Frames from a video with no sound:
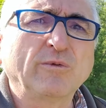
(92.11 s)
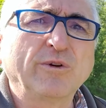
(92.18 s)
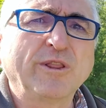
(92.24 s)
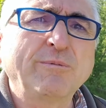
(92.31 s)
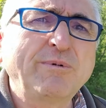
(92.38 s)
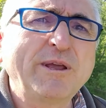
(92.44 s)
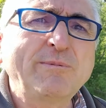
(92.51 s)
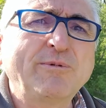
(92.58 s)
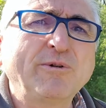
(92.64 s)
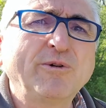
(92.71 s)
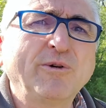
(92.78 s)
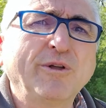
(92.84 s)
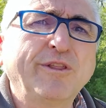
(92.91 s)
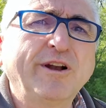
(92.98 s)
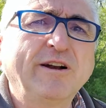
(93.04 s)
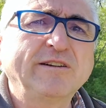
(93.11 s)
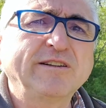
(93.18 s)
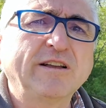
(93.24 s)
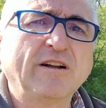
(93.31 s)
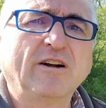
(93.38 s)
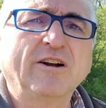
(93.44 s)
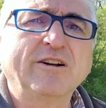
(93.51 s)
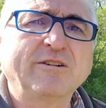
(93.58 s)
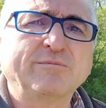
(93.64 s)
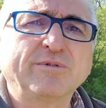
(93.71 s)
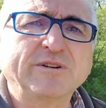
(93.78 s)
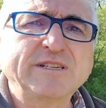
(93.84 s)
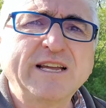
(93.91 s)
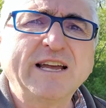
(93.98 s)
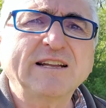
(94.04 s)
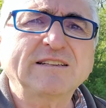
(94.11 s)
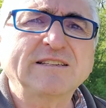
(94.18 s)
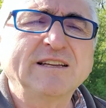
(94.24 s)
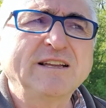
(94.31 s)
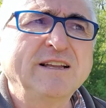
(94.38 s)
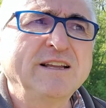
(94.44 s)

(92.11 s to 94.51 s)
where the people who are there to guard and protect,